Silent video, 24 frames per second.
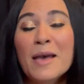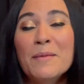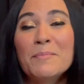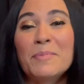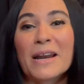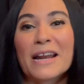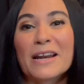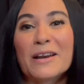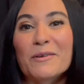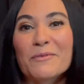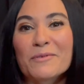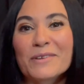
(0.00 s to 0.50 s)

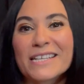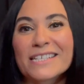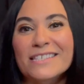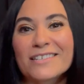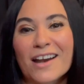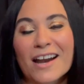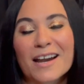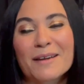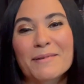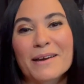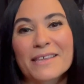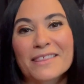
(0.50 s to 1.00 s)
but I don't really
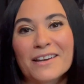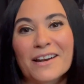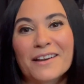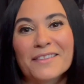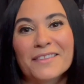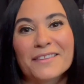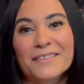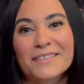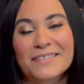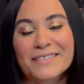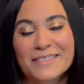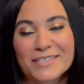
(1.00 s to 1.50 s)
talk about
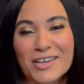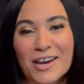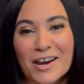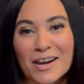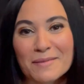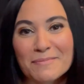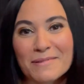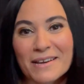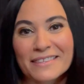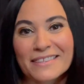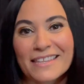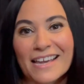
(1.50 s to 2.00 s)
that
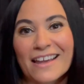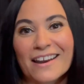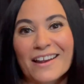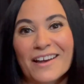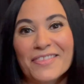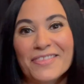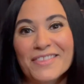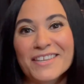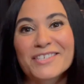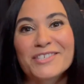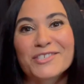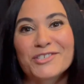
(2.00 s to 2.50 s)
talk about that
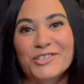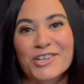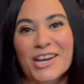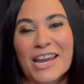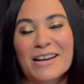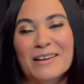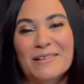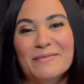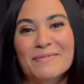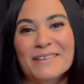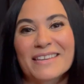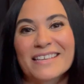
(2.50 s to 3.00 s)
on this
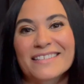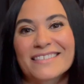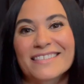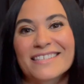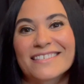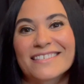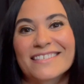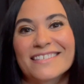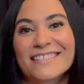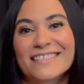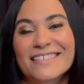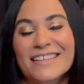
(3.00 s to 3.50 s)
channel because
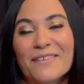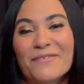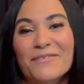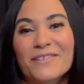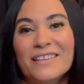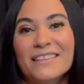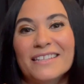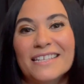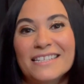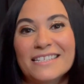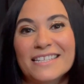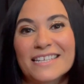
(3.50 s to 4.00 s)
is
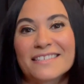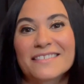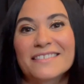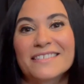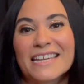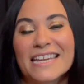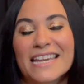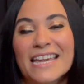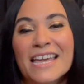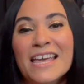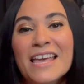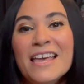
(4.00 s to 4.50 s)
definitely
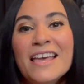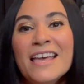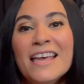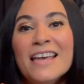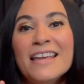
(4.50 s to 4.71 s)
Disney